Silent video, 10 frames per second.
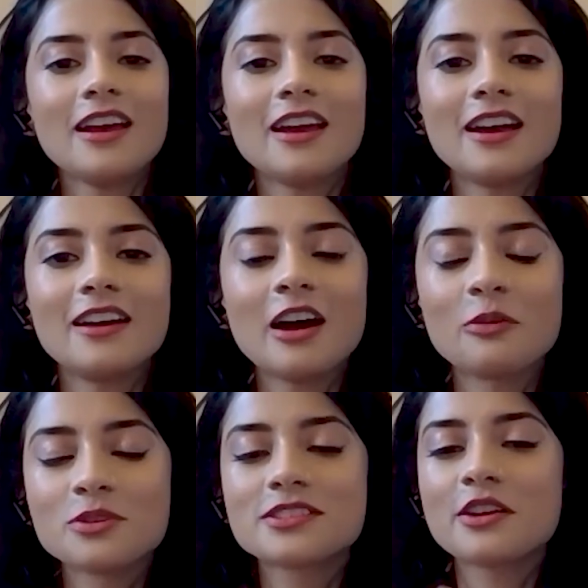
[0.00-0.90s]
And I
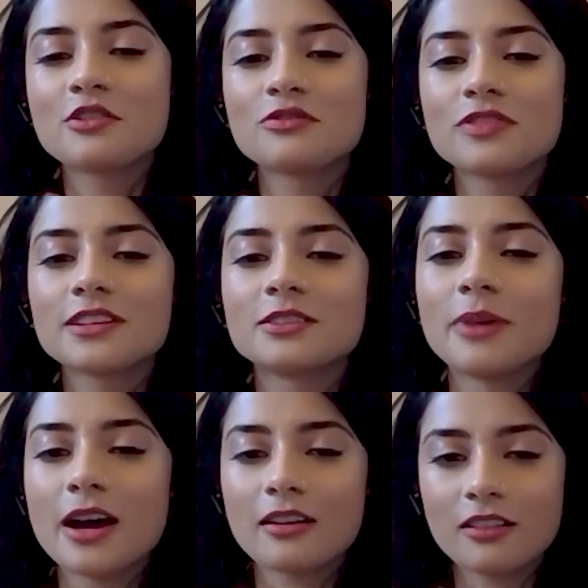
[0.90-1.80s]
was scared of like the
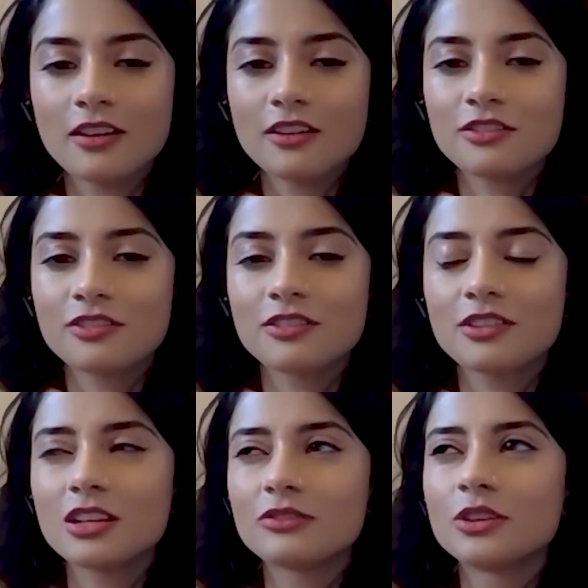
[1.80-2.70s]
backlash,
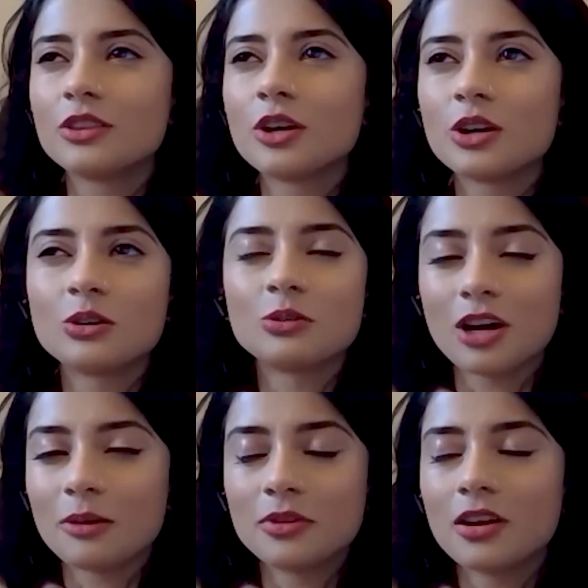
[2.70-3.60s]
even though
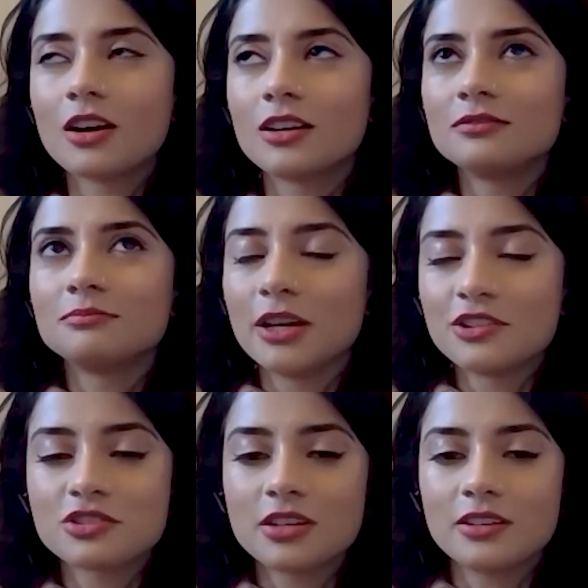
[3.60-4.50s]
I'm not
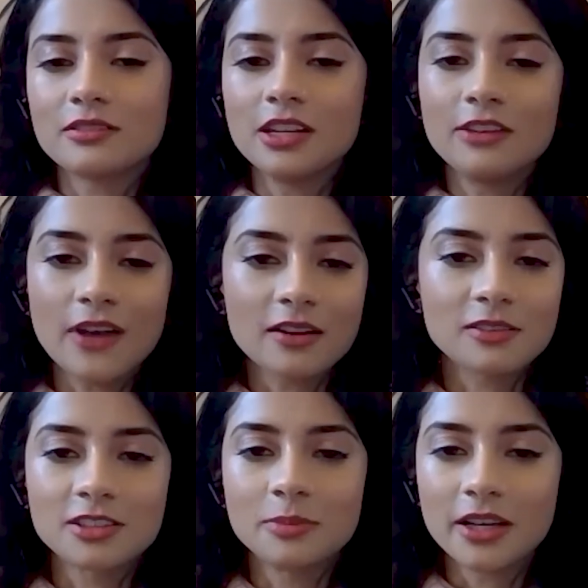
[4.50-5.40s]
mentioning any
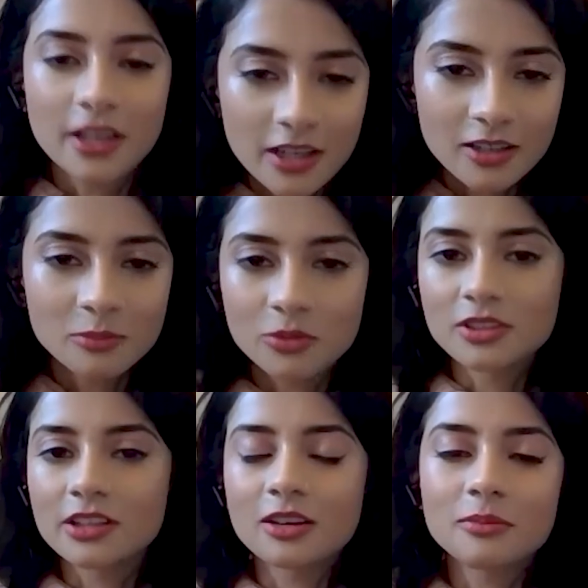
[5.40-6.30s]
faculty by name, or
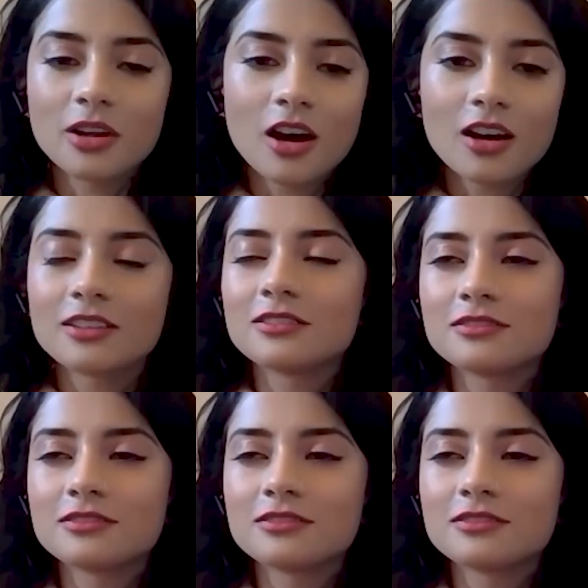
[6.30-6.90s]
like I'm not